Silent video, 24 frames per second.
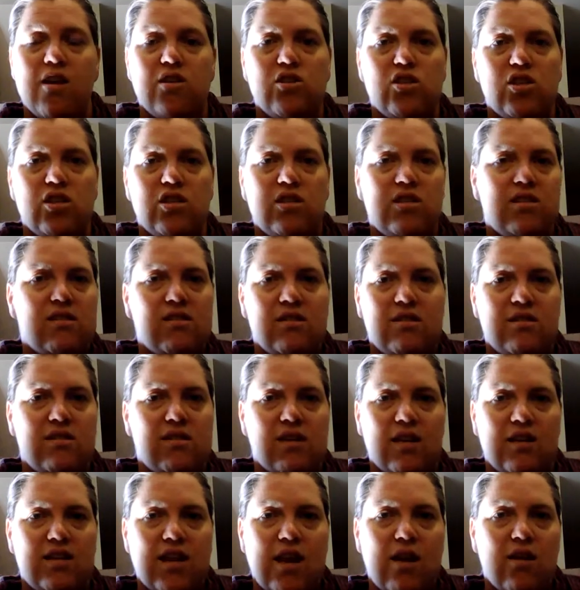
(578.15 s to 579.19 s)
just
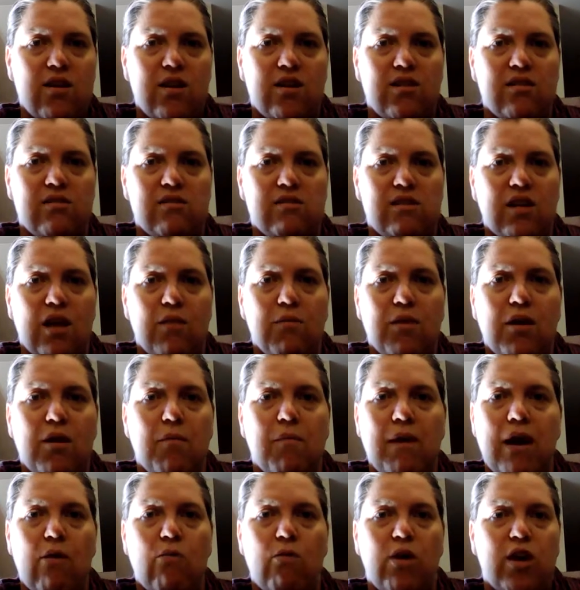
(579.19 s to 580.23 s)
sit down and tell me
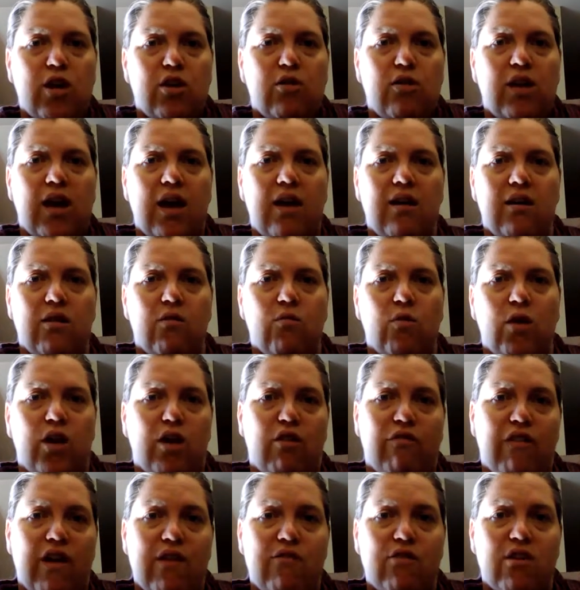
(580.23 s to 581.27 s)
about what you get and what
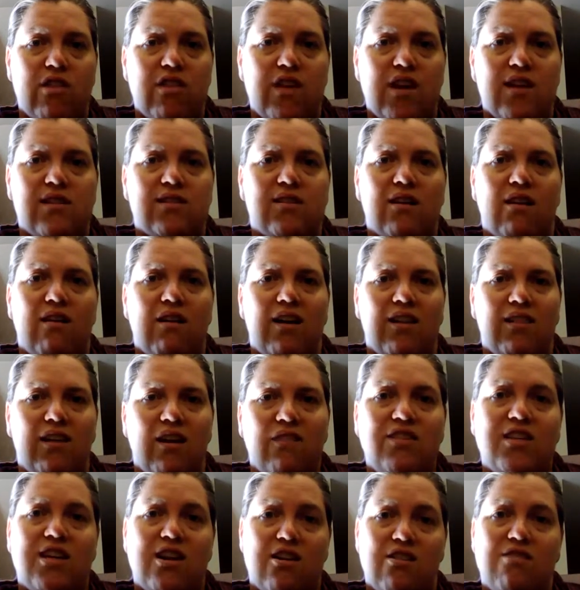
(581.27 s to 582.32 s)
your favorite things are. I
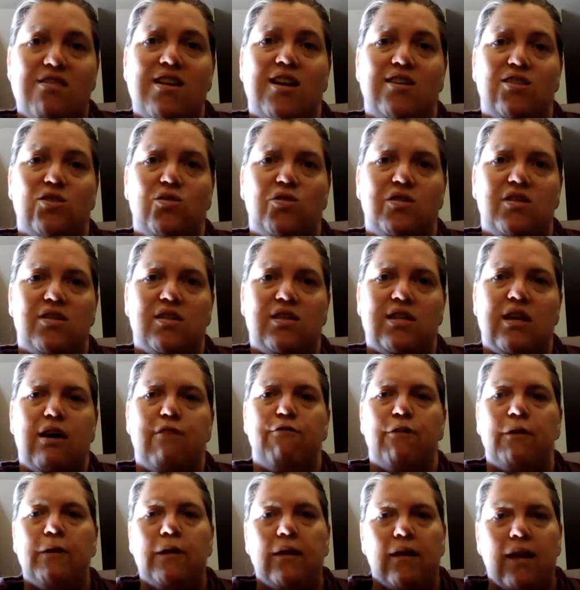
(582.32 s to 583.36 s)
love to hear that sort of stuff.